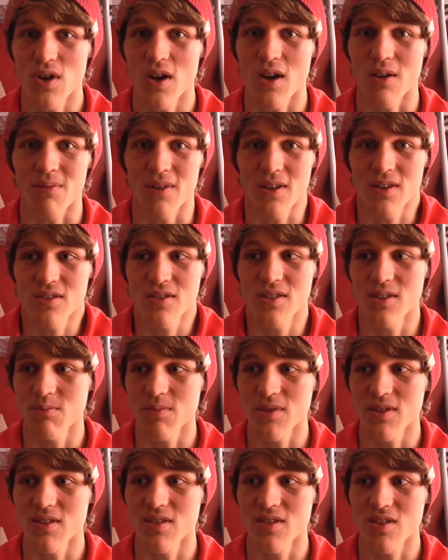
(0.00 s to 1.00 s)
up, and he's going to
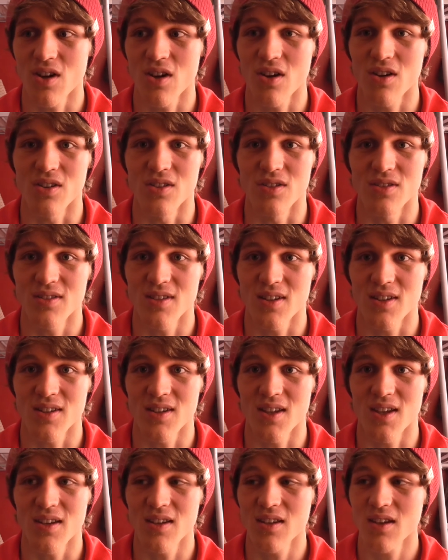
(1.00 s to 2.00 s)
be disheartened,
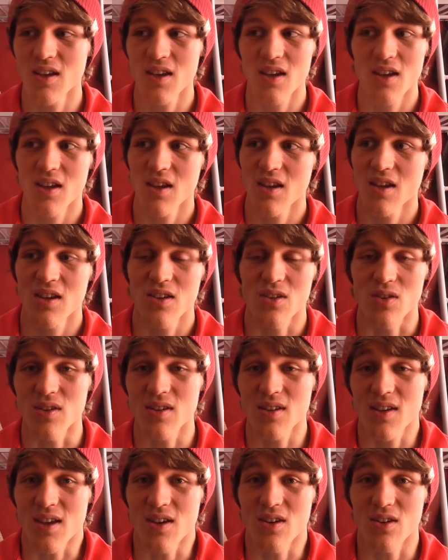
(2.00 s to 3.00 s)
and then you're
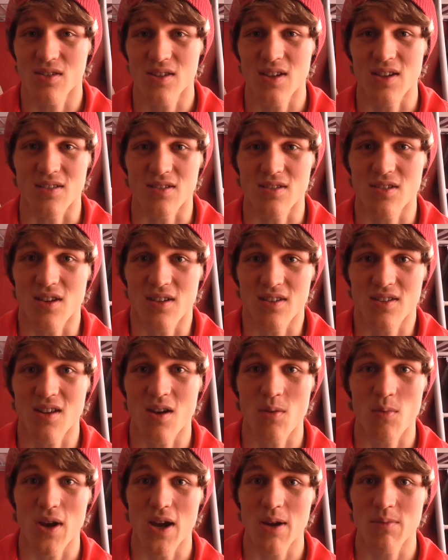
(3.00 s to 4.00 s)
going to get knocked out. It's
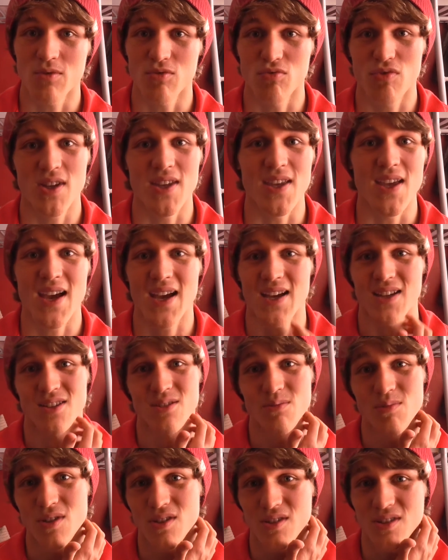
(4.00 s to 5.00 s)
like what happened to Ricky Hatton,
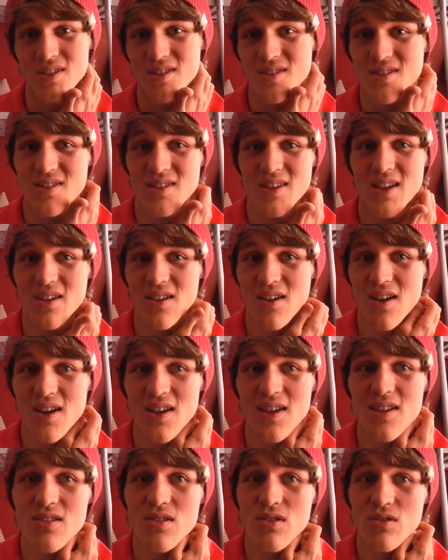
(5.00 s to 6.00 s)
to be honest. That
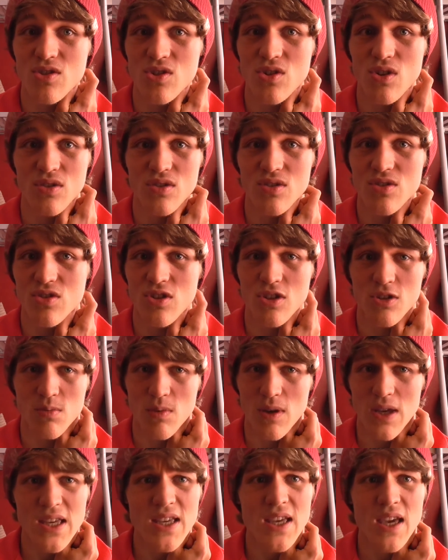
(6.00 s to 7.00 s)
guy, he took shots and shots,
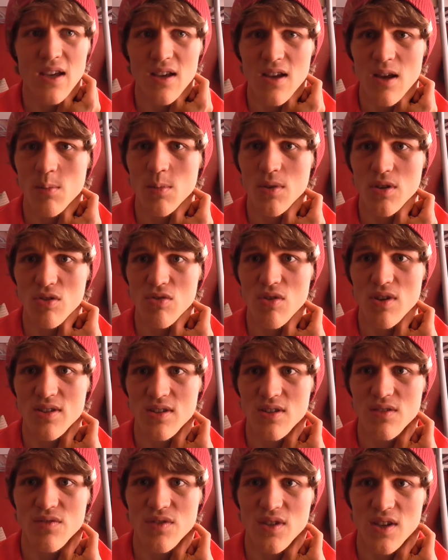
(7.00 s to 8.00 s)
but he kept coming
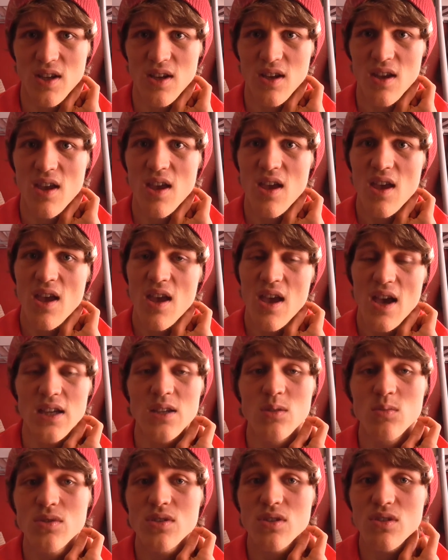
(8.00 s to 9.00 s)
aggressive, and
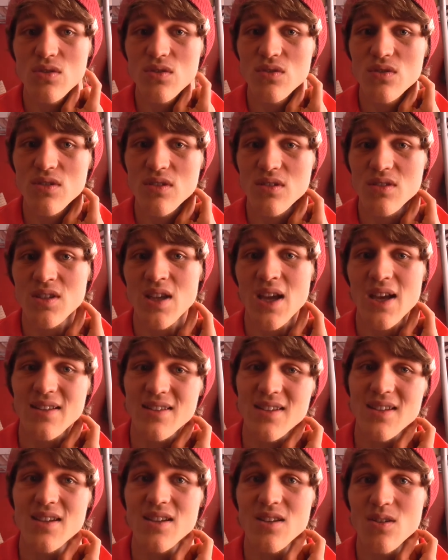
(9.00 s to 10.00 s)
it was a good
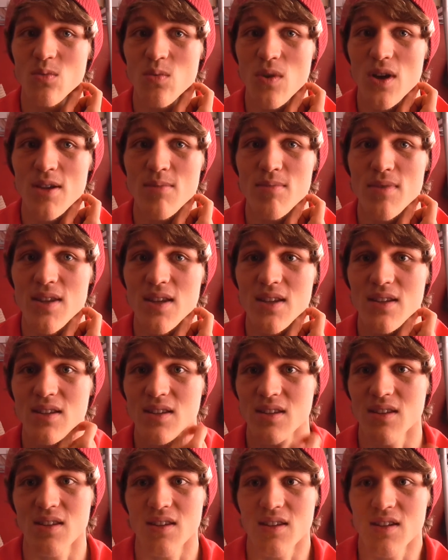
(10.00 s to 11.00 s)
tactic in a way, but
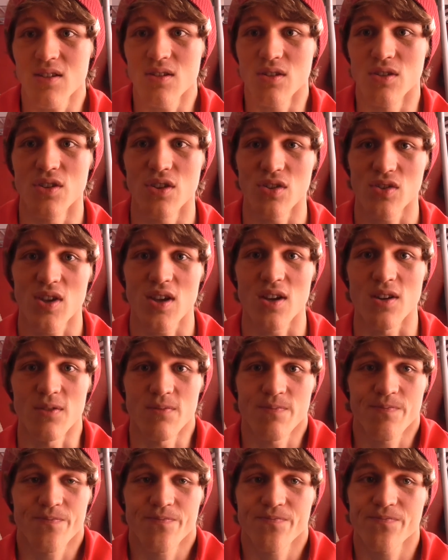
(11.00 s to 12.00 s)
then he got knocked out.
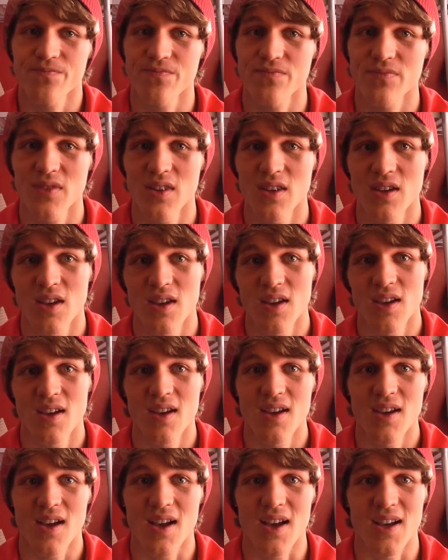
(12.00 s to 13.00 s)

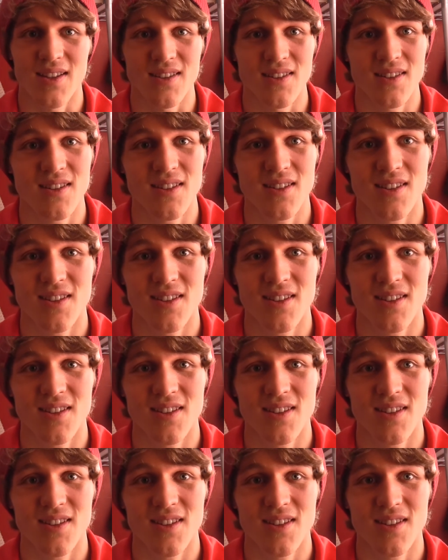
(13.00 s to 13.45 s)
And